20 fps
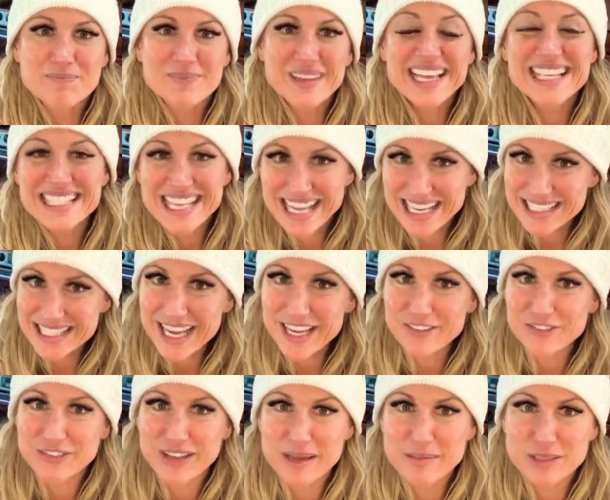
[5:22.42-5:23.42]
It's
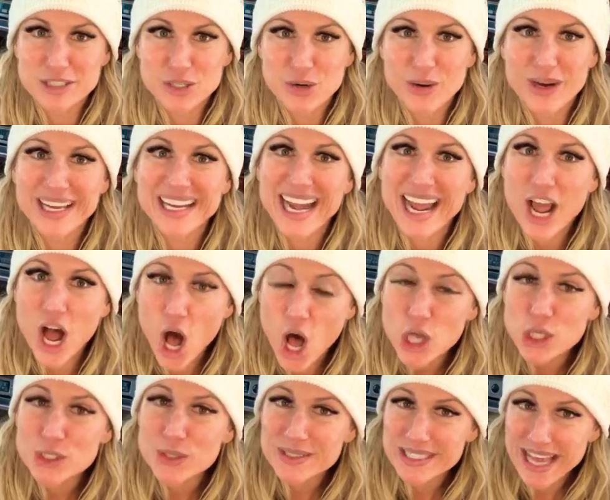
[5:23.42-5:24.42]
anti-inflammatory, and I
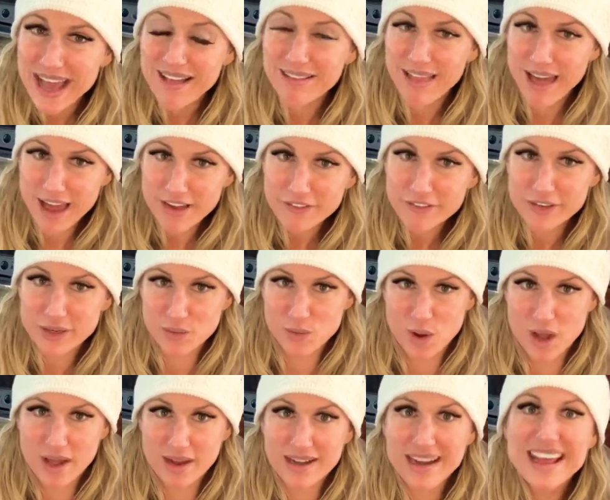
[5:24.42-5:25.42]
also tell
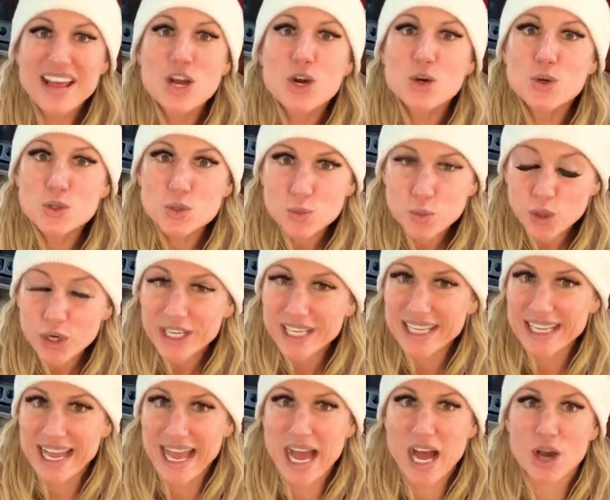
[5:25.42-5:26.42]
everyone who's
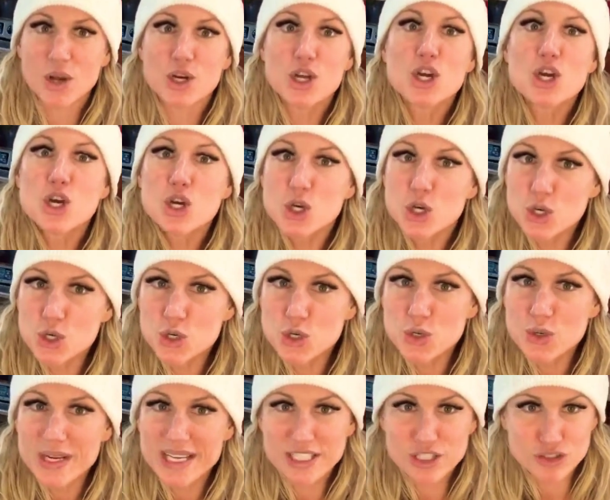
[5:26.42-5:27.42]
working out,
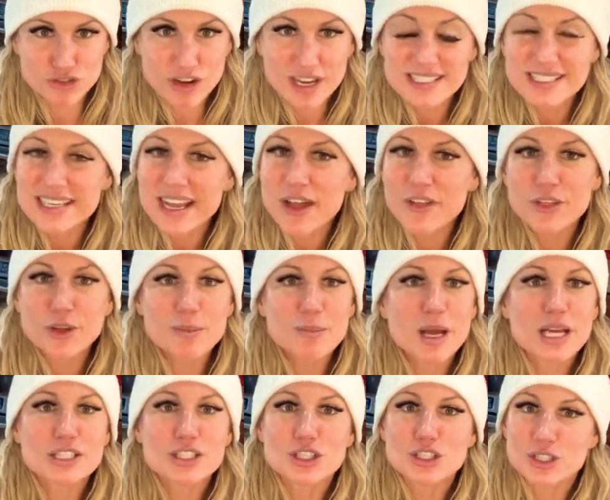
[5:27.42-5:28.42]
who is stressing out their
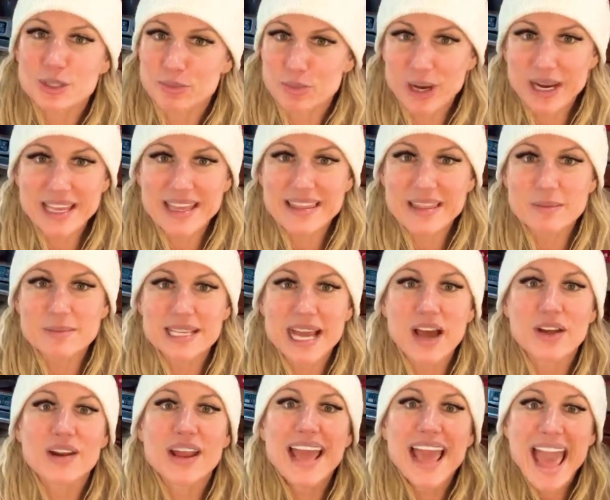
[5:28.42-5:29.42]
muscles and breaking them
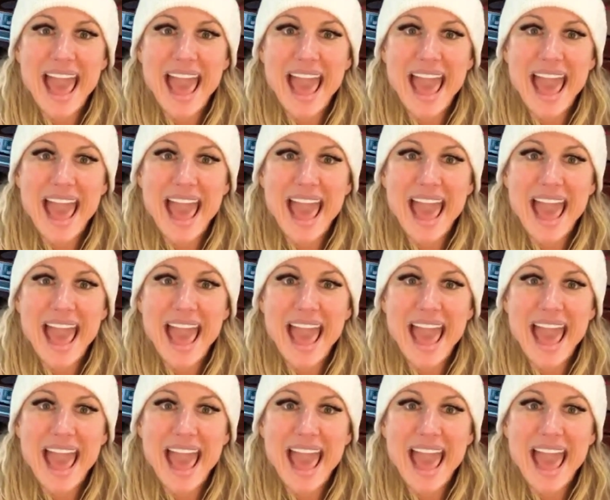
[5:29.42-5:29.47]
down,